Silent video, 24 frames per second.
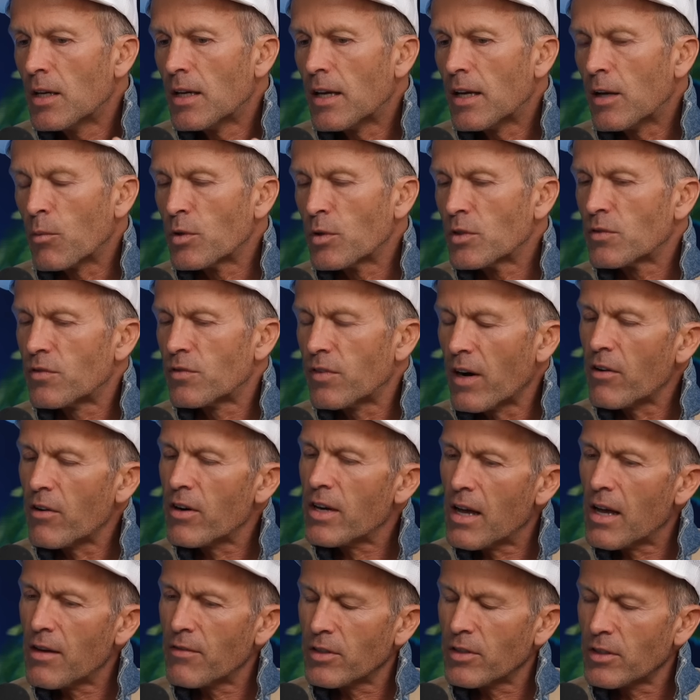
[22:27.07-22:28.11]
it was
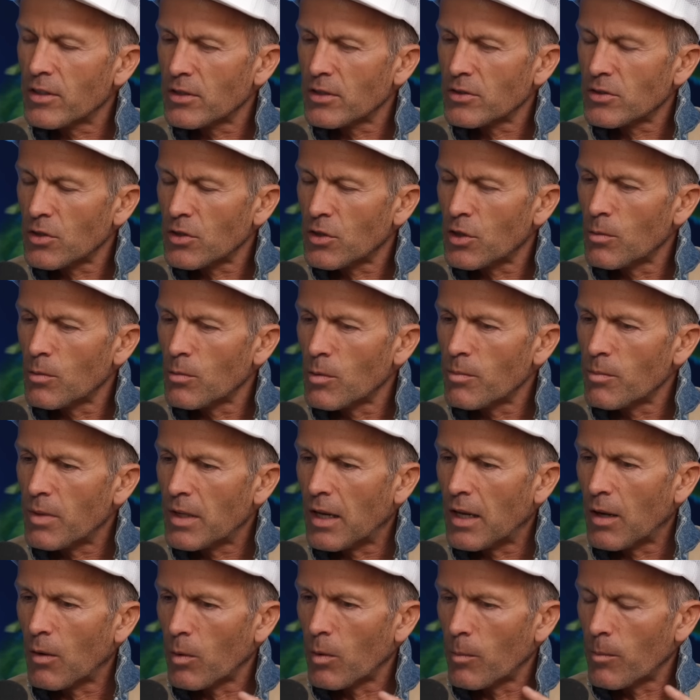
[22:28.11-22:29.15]
very evident as a human
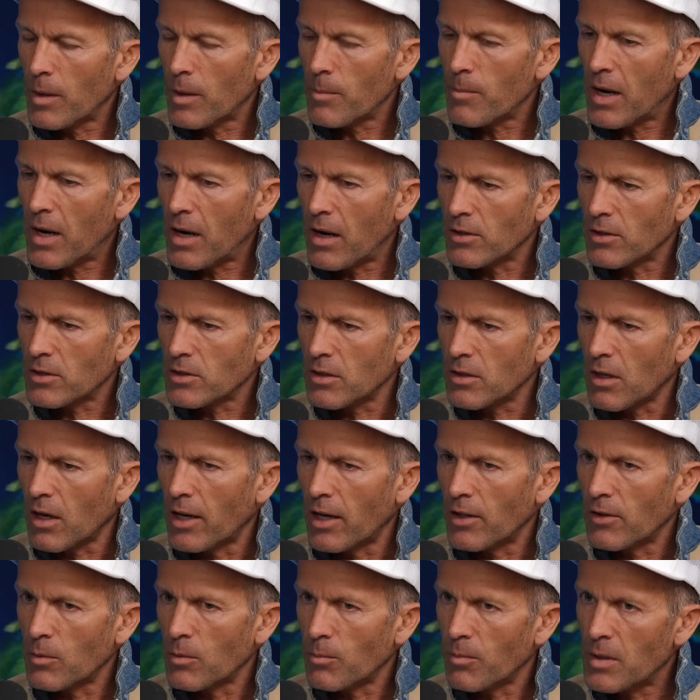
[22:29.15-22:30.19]
being when my parents
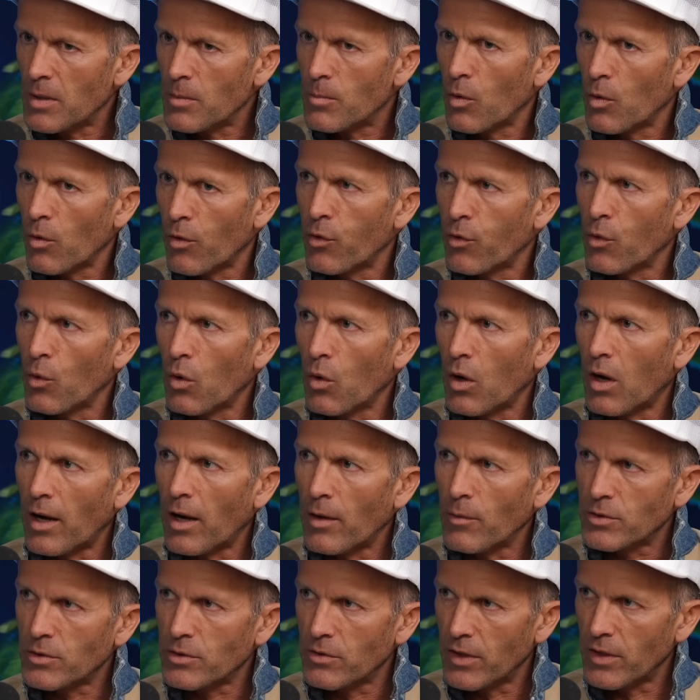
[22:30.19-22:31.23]
died that people thought I
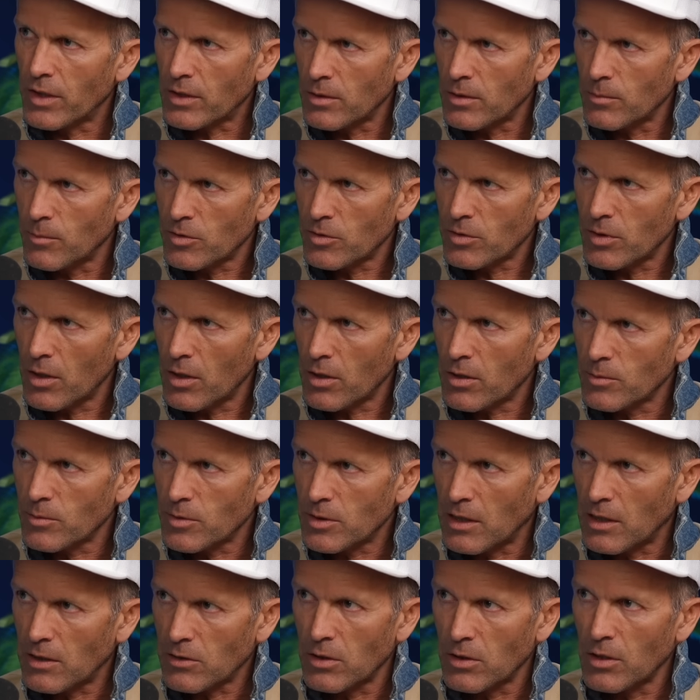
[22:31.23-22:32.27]
was a victim of
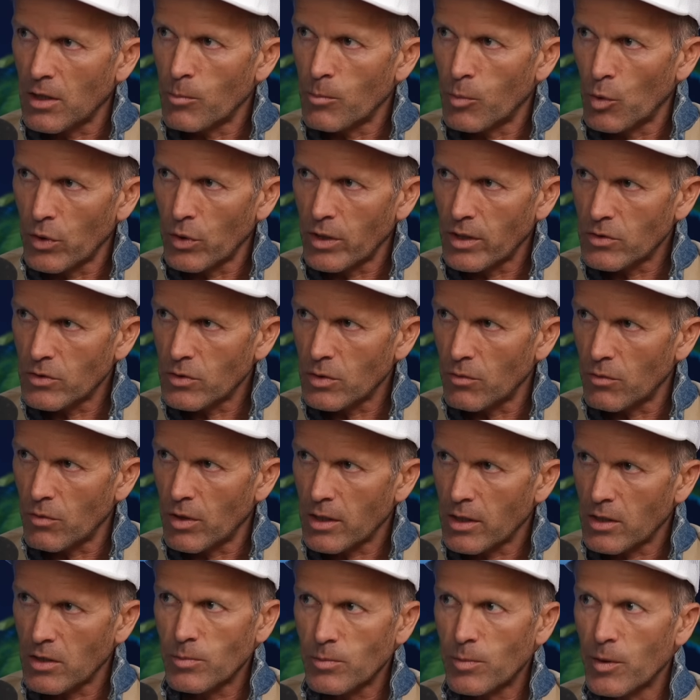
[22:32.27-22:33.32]
circumstance and I mm -hmm. bought mm-hmm. into it,
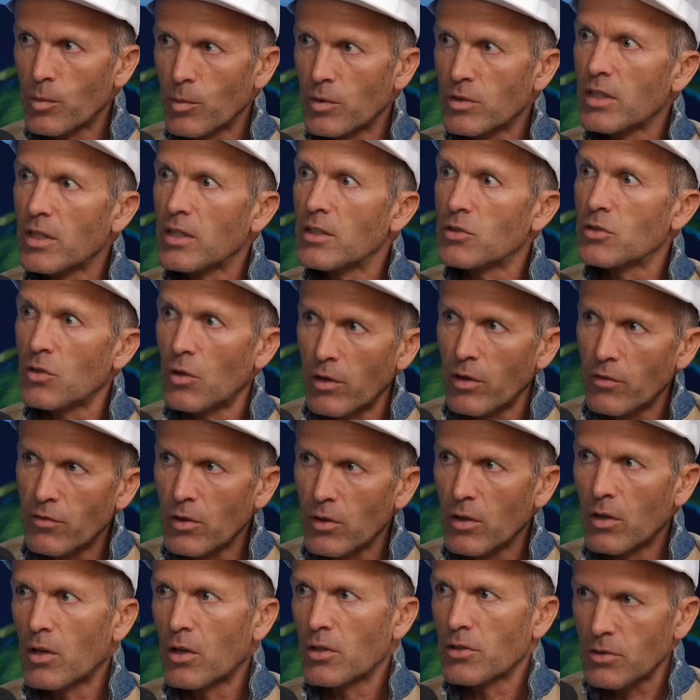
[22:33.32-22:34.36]
right? Because people would say, sorry for
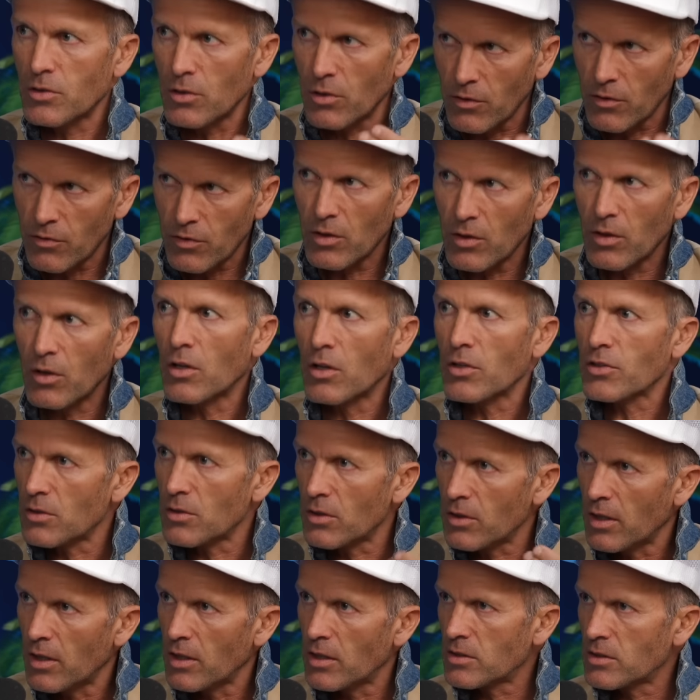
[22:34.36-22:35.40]
your loss, sorry for your loss.
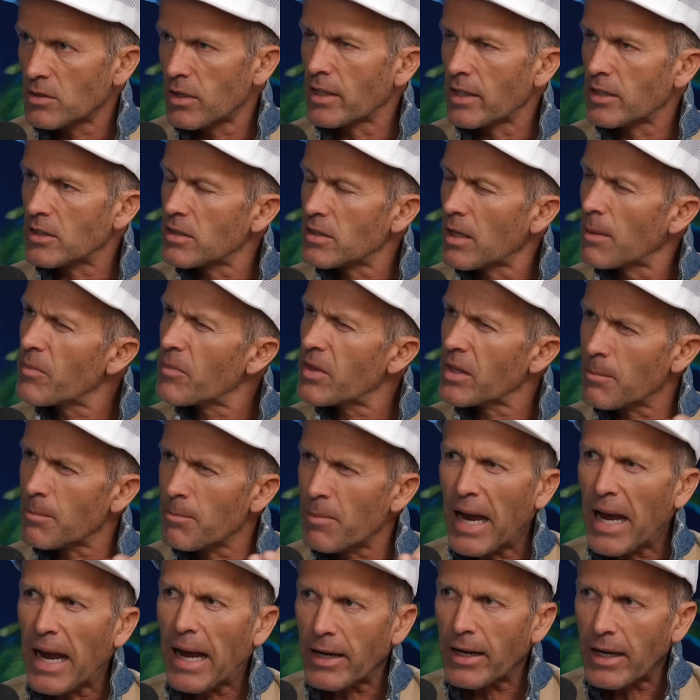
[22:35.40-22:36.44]
Sorry. And it's like something
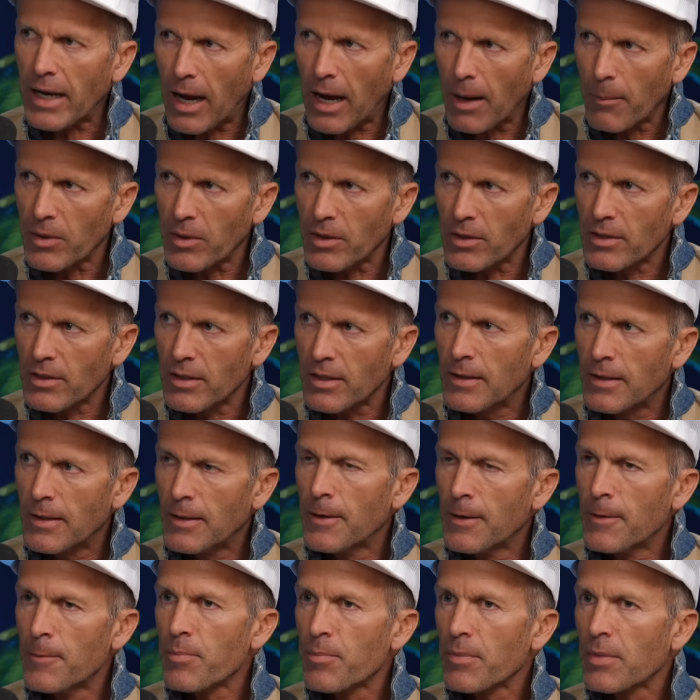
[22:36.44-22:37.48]
bad happened. Mm
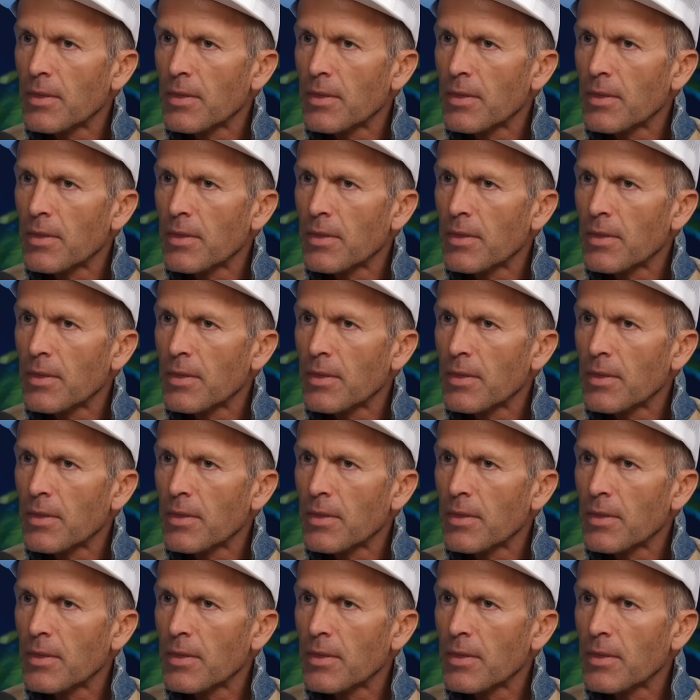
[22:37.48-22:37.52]
-hmm.